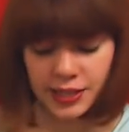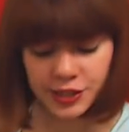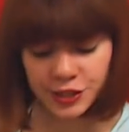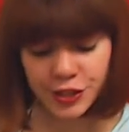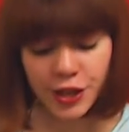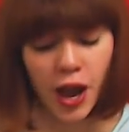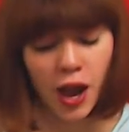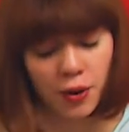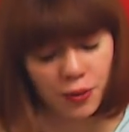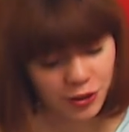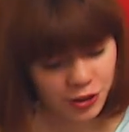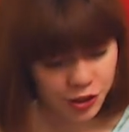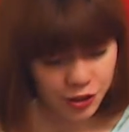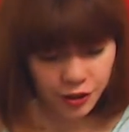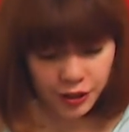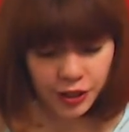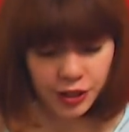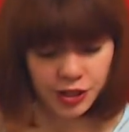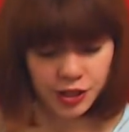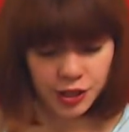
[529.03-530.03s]
not
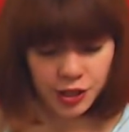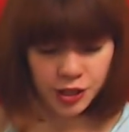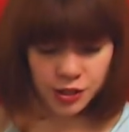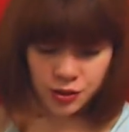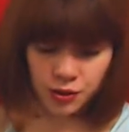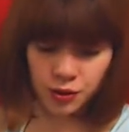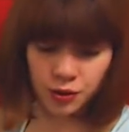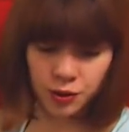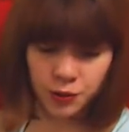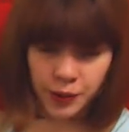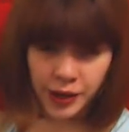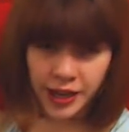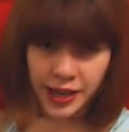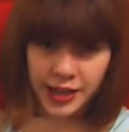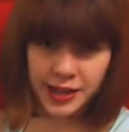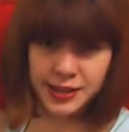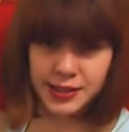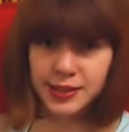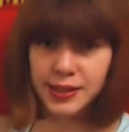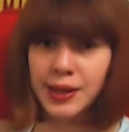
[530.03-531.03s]
returning to his old
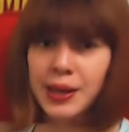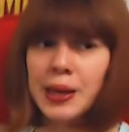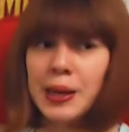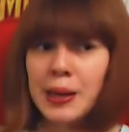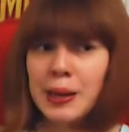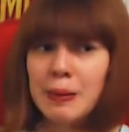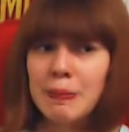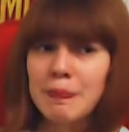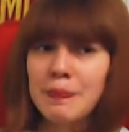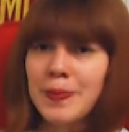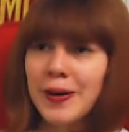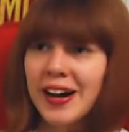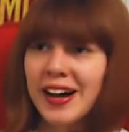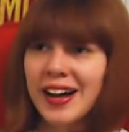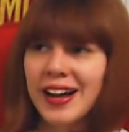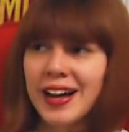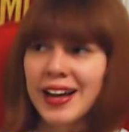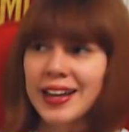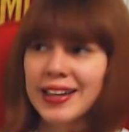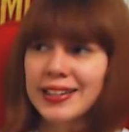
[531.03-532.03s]
ways,
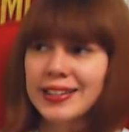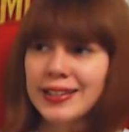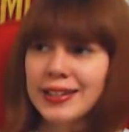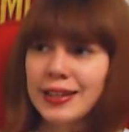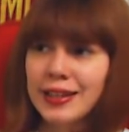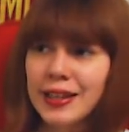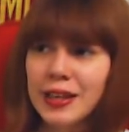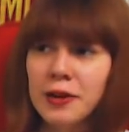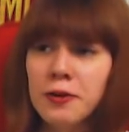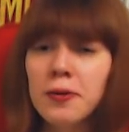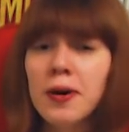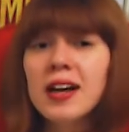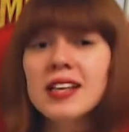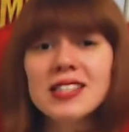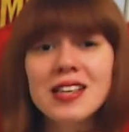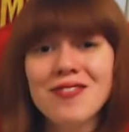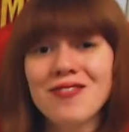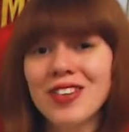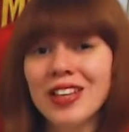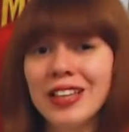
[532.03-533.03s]
but he
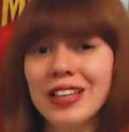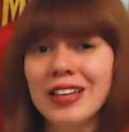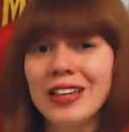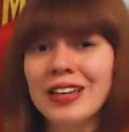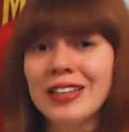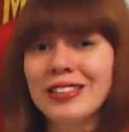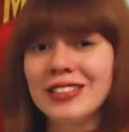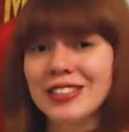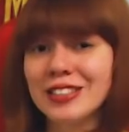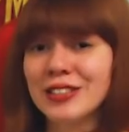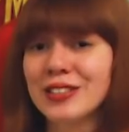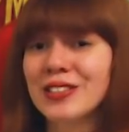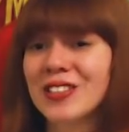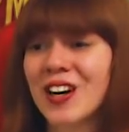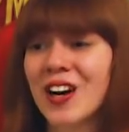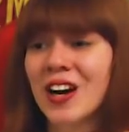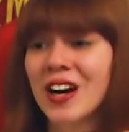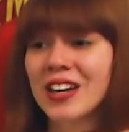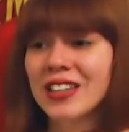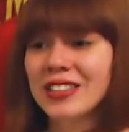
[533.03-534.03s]
was a villain to
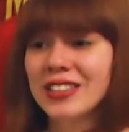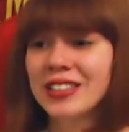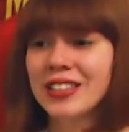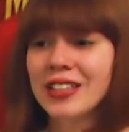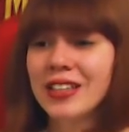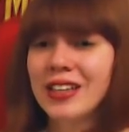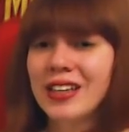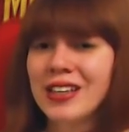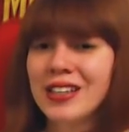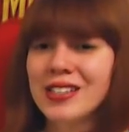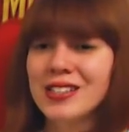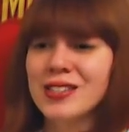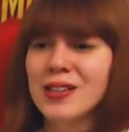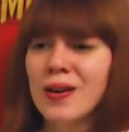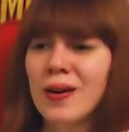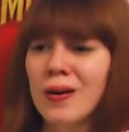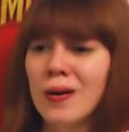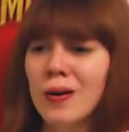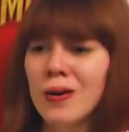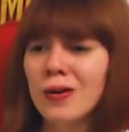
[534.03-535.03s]
start,
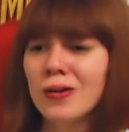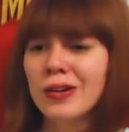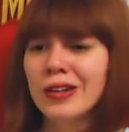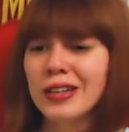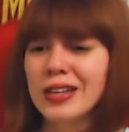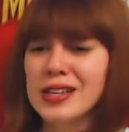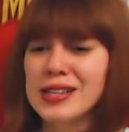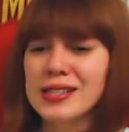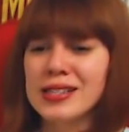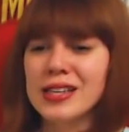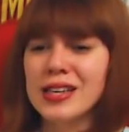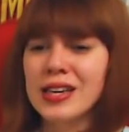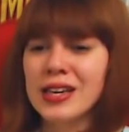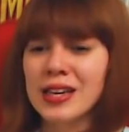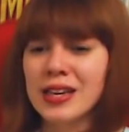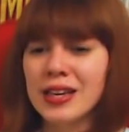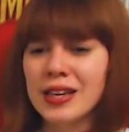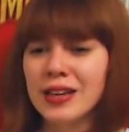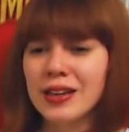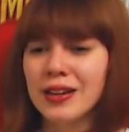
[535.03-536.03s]
so is
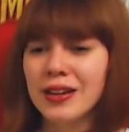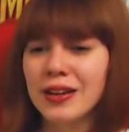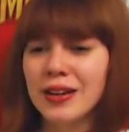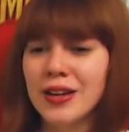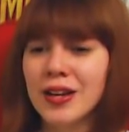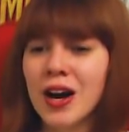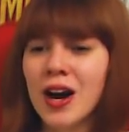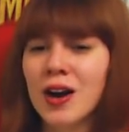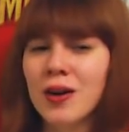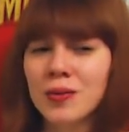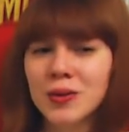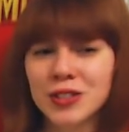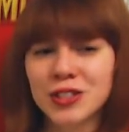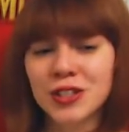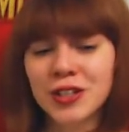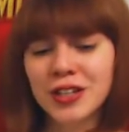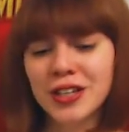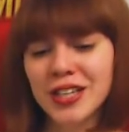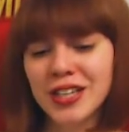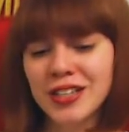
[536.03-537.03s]
he not
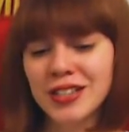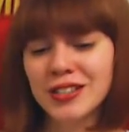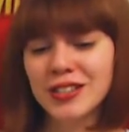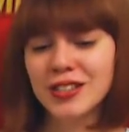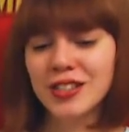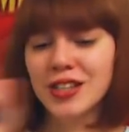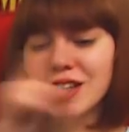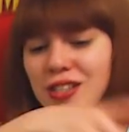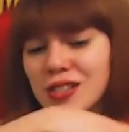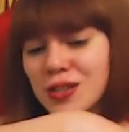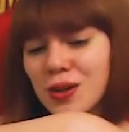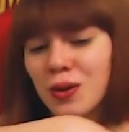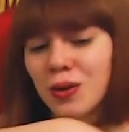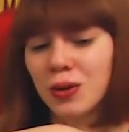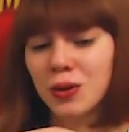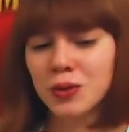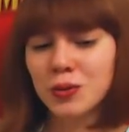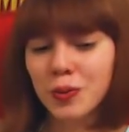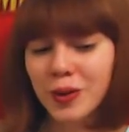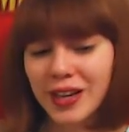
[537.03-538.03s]
returning to his
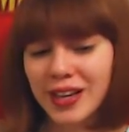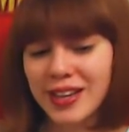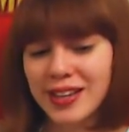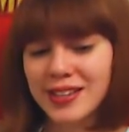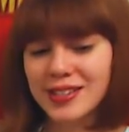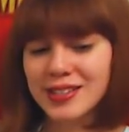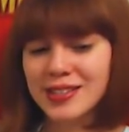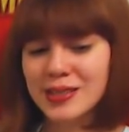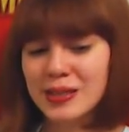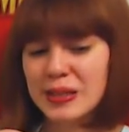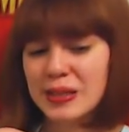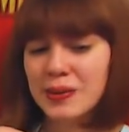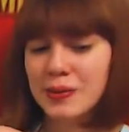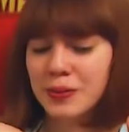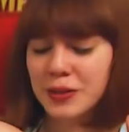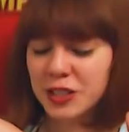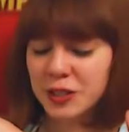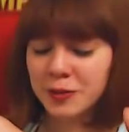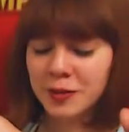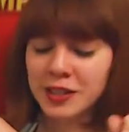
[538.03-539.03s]
old ways,
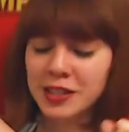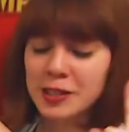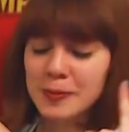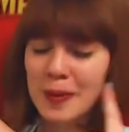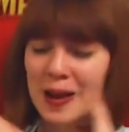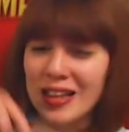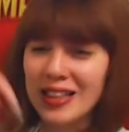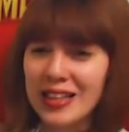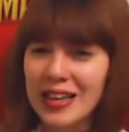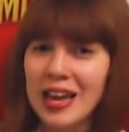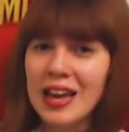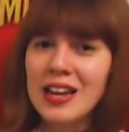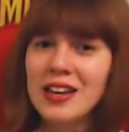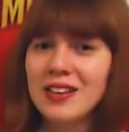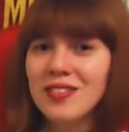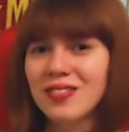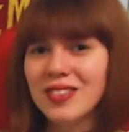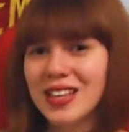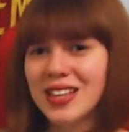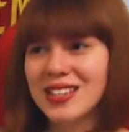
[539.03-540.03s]
which means by the end
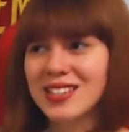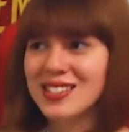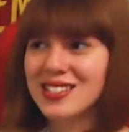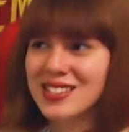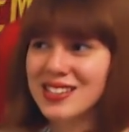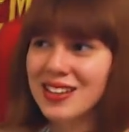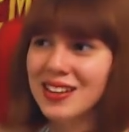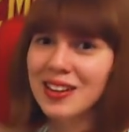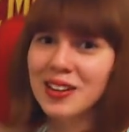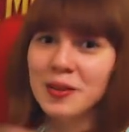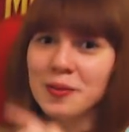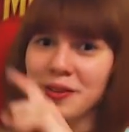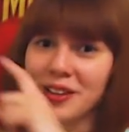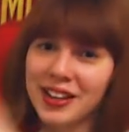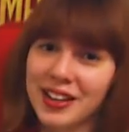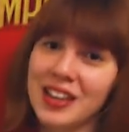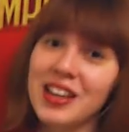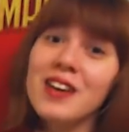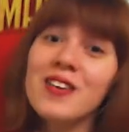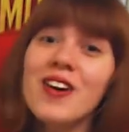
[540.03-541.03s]
of this he'll be
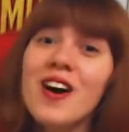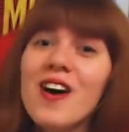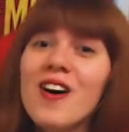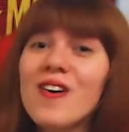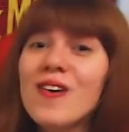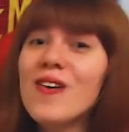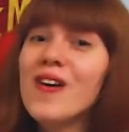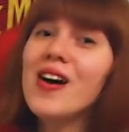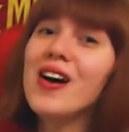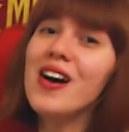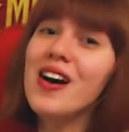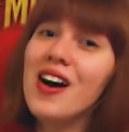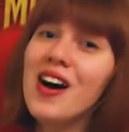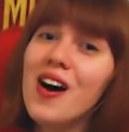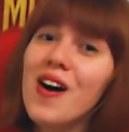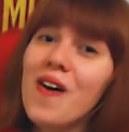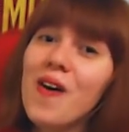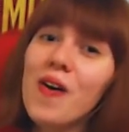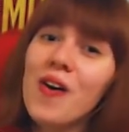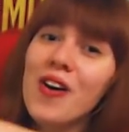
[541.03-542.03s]
a hero,
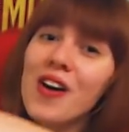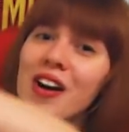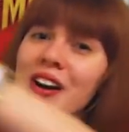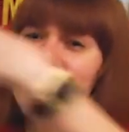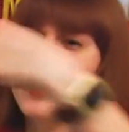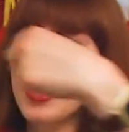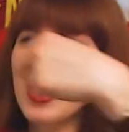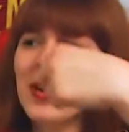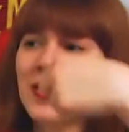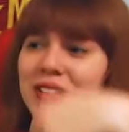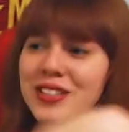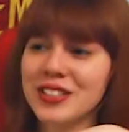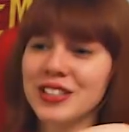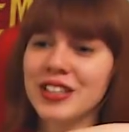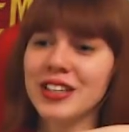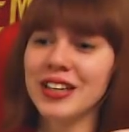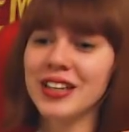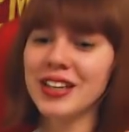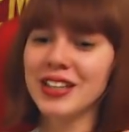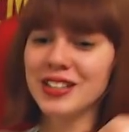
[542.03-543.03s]
or not
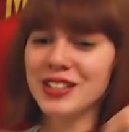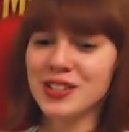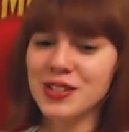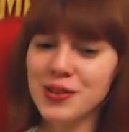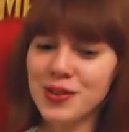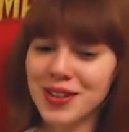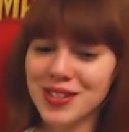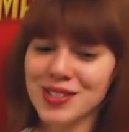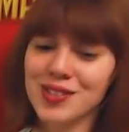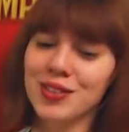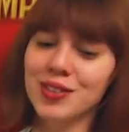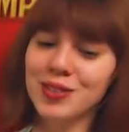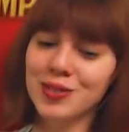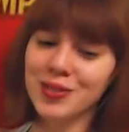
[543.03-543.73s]
returning to his old